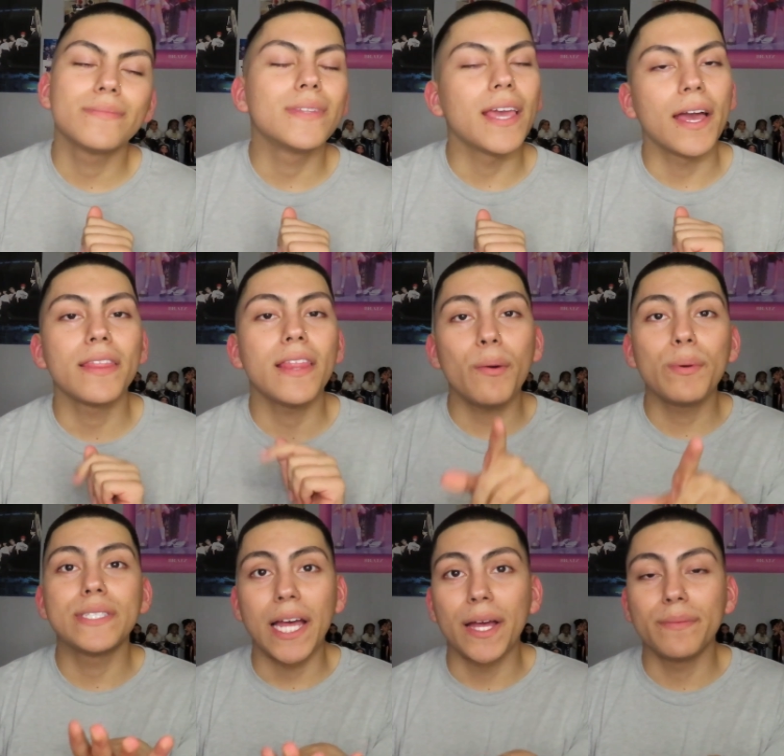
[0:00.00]
yeah, that
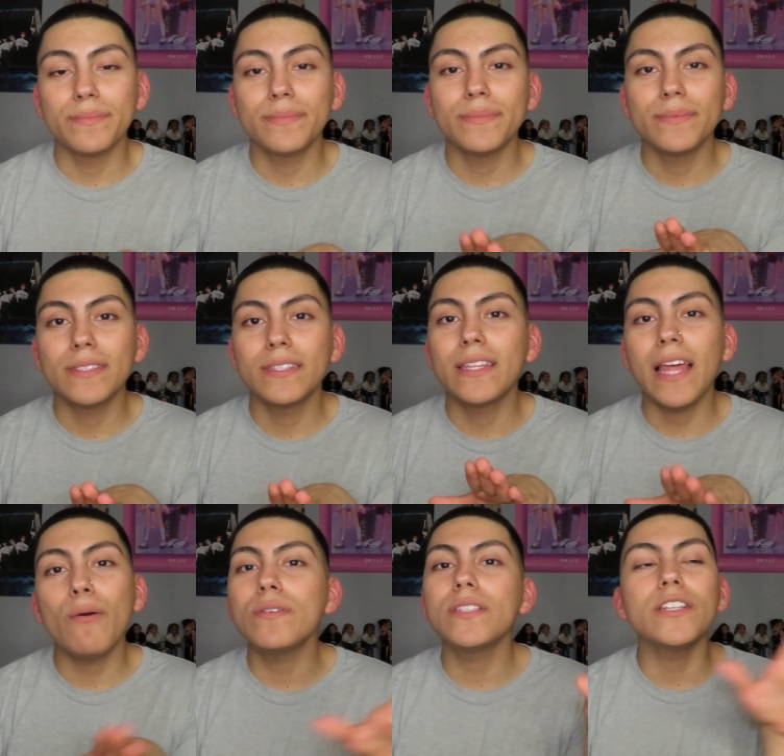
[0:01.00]
was that.
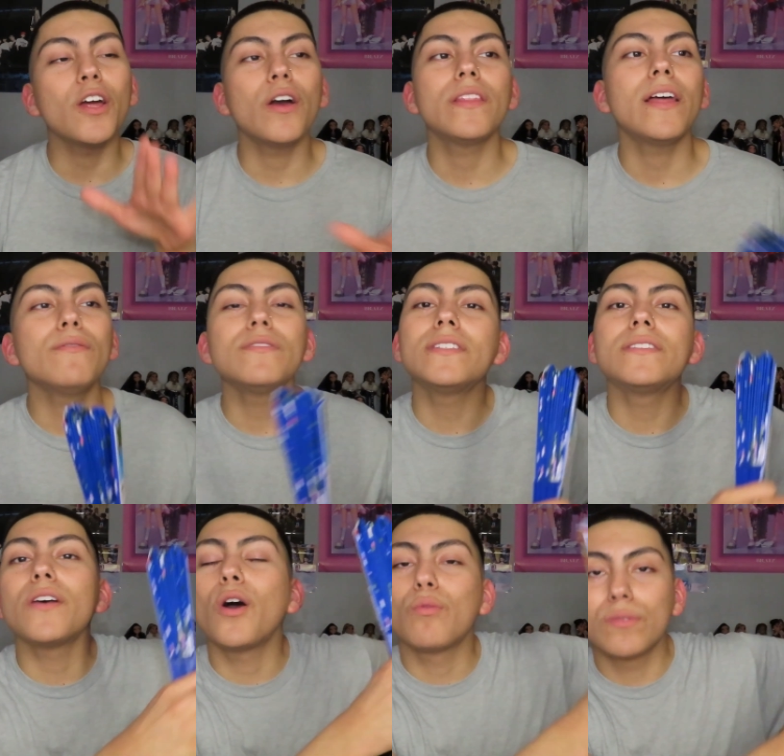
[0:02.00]
That was not that was its
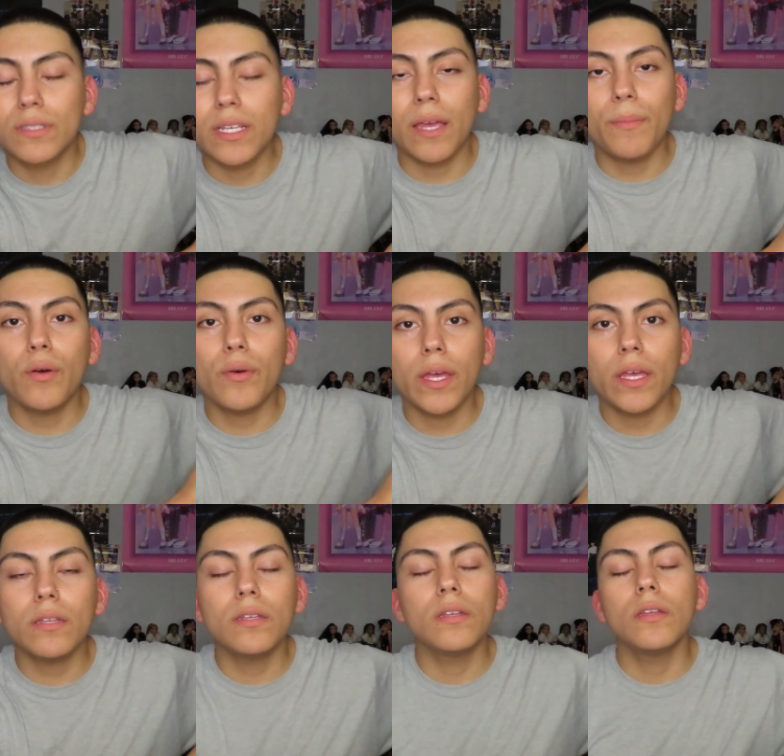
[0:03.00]
own time,
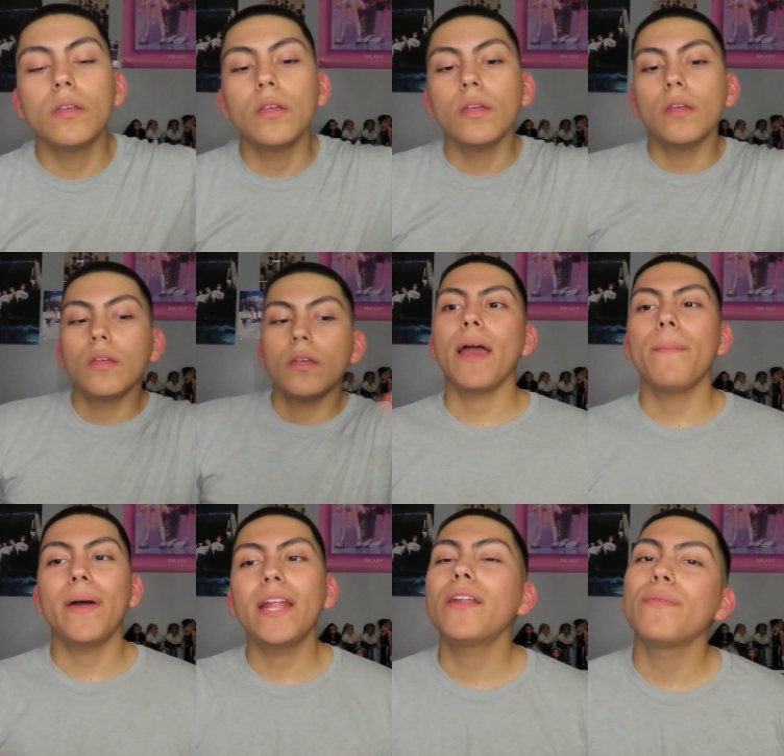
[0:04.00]
okay?
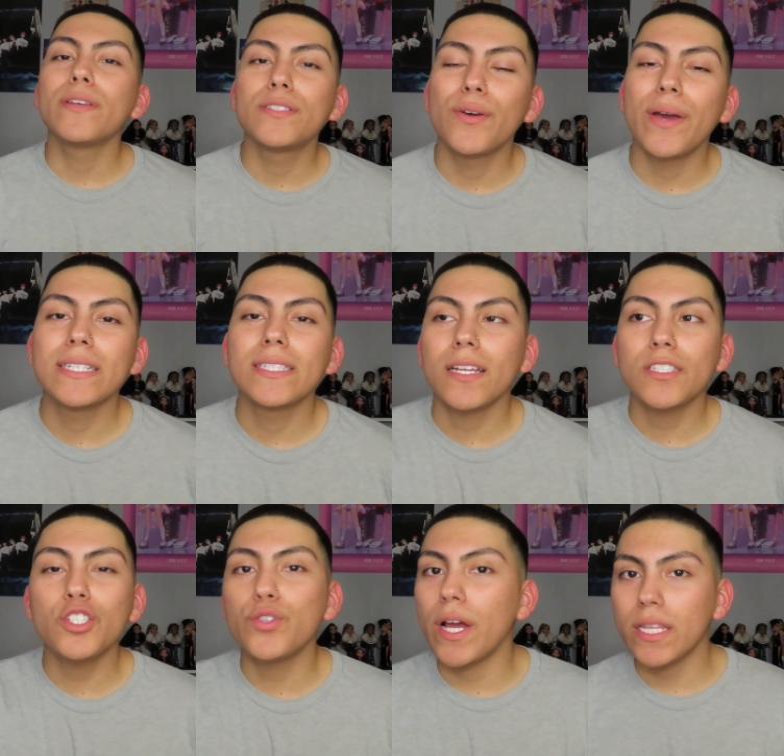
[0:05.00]
But anyways, you guys, not
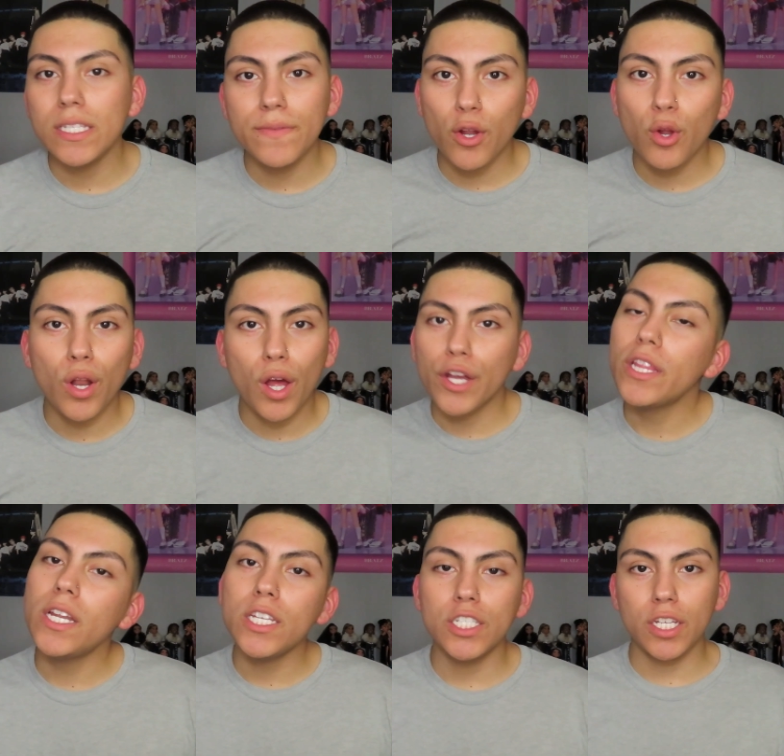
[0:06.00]
to drag this video longer
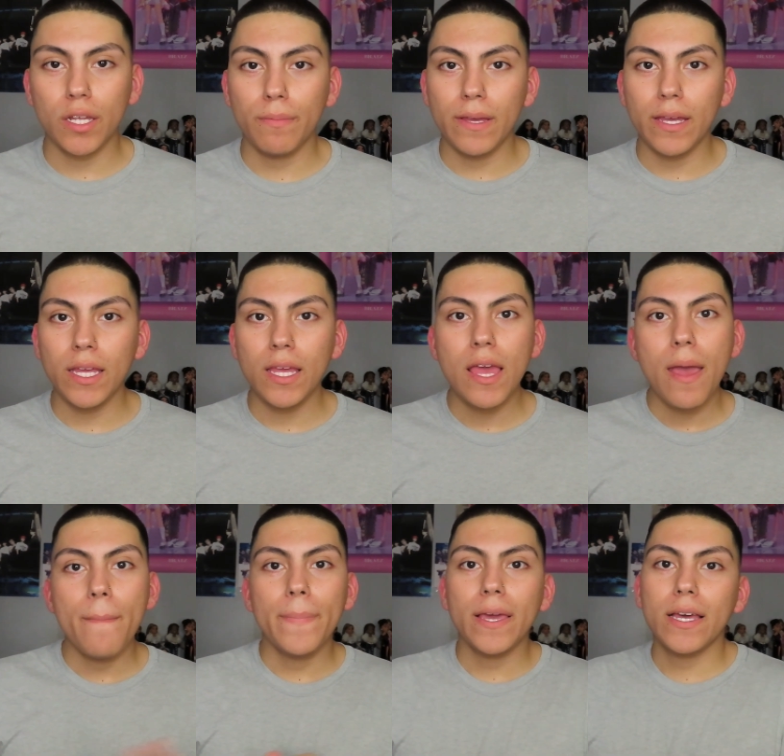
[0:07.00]
than it should be
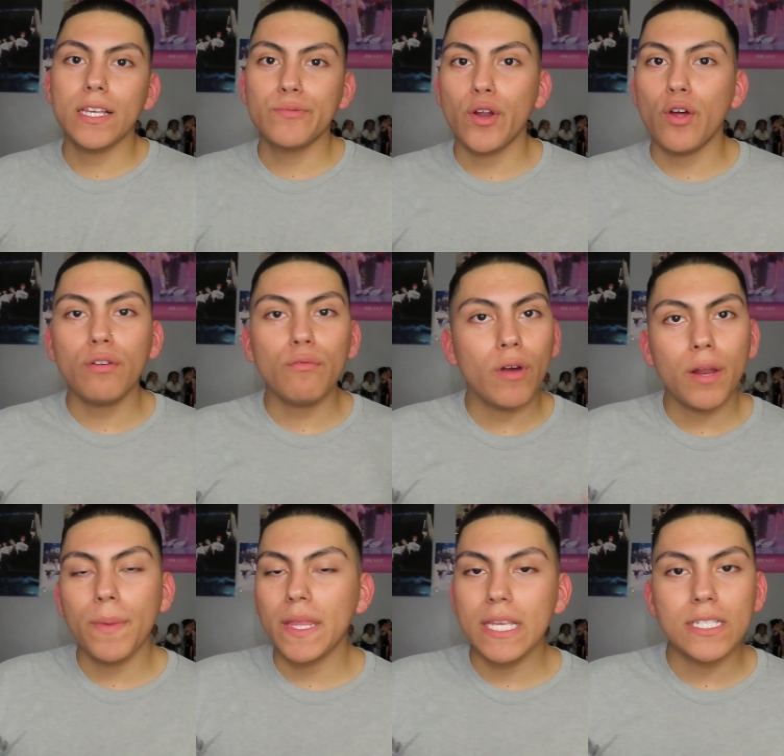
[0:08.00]
because we don't want to
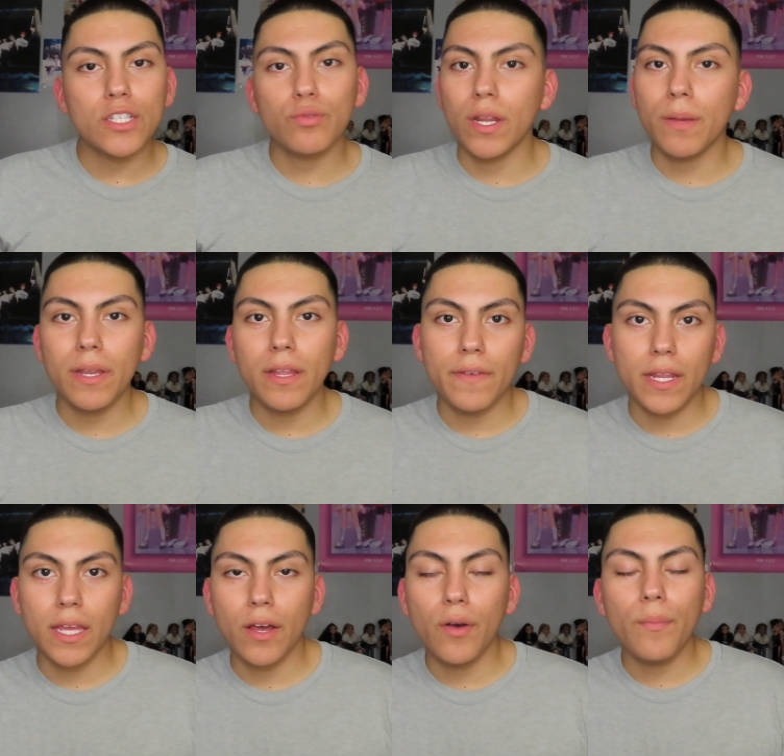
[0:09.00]
make this a 20 minute
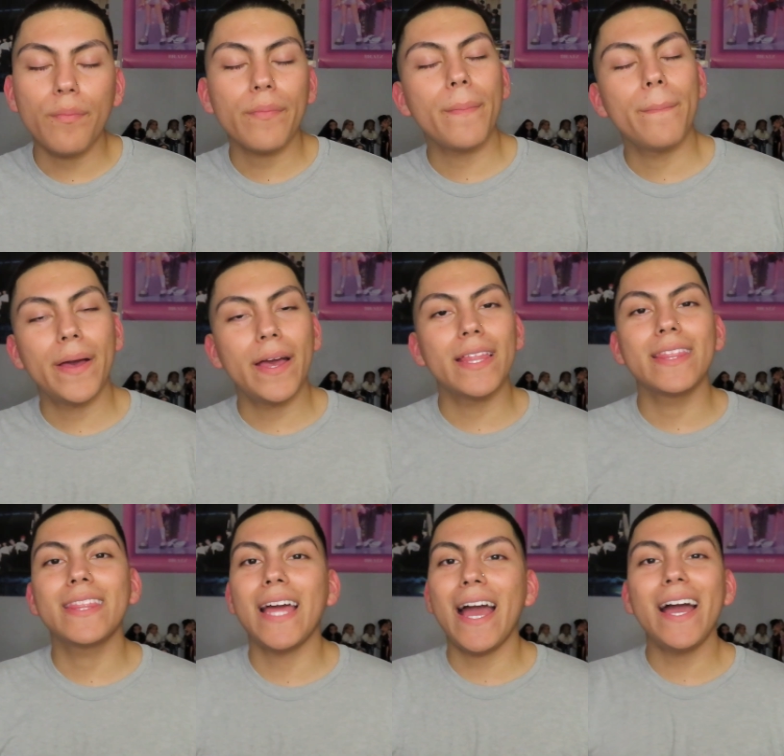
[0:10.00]
video.
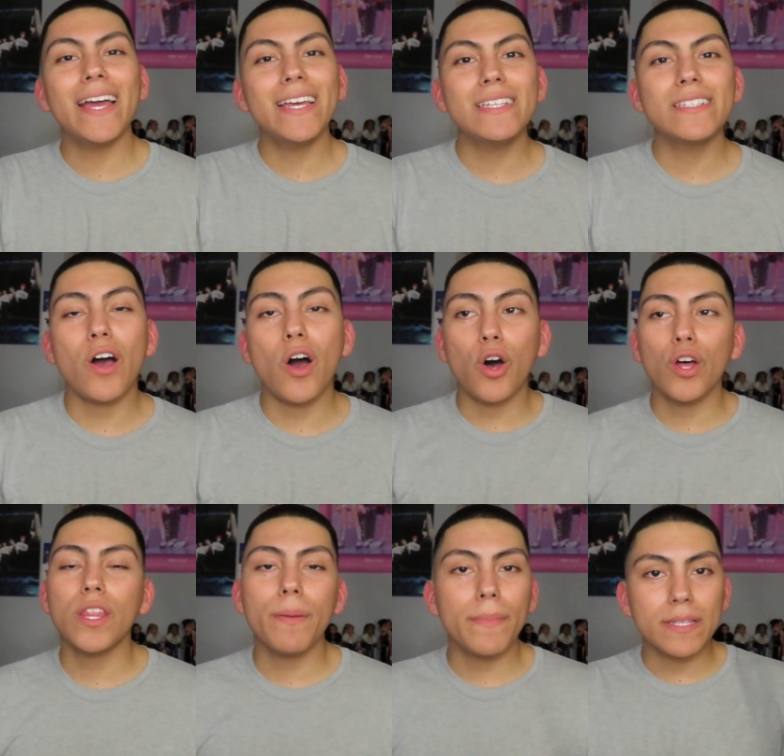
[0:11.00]
But that is all
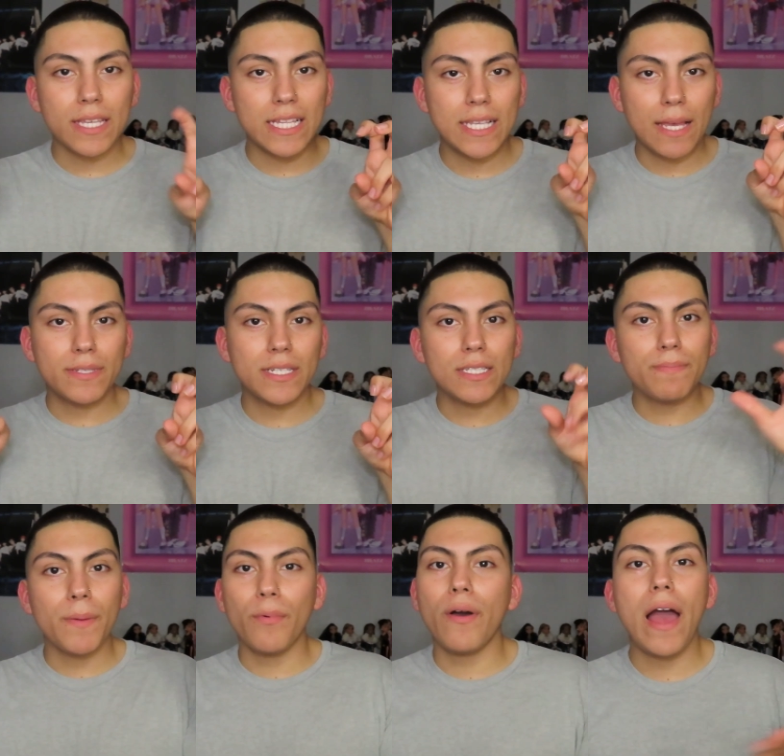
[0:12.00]
the misconceptions
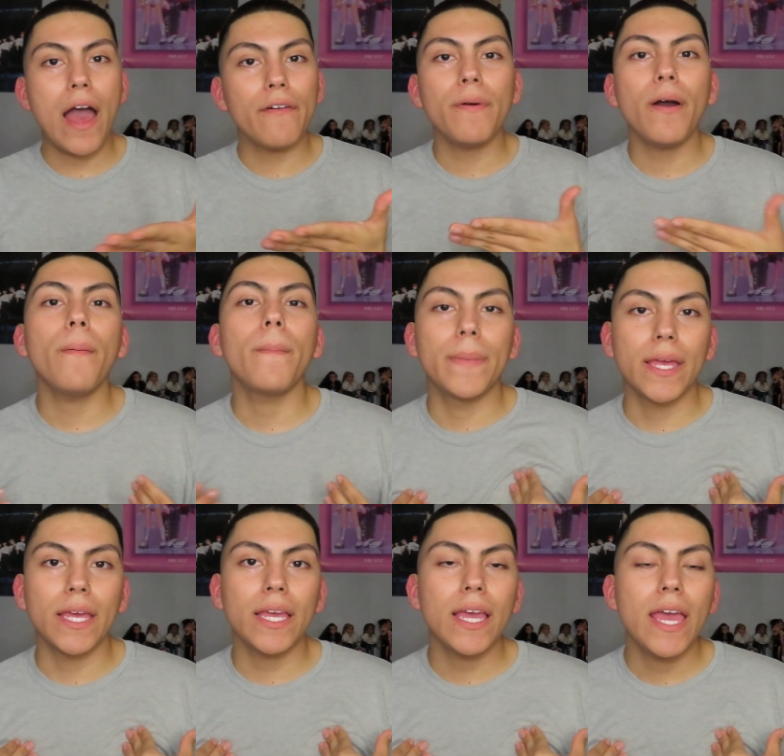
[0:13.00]
people have about
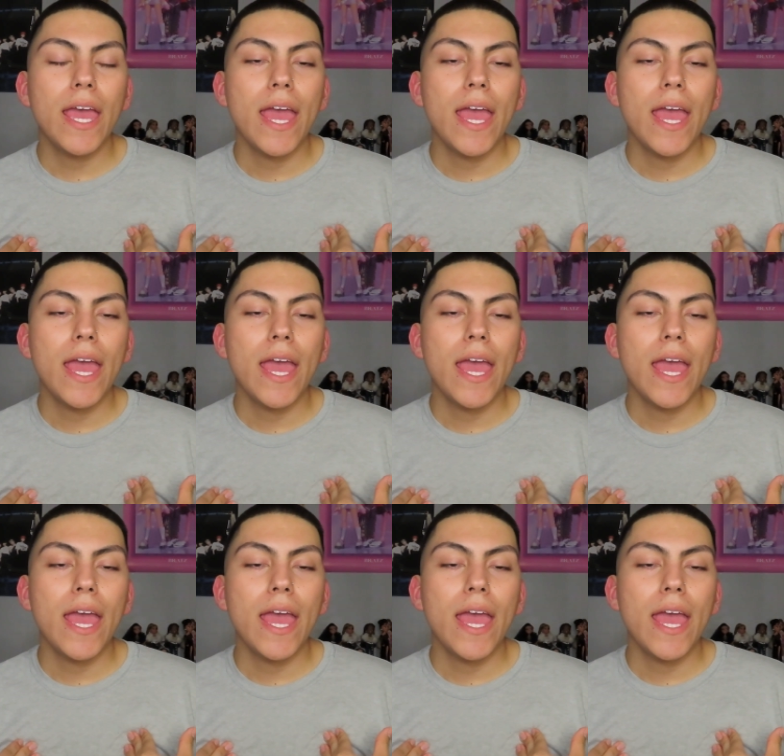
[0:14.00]
me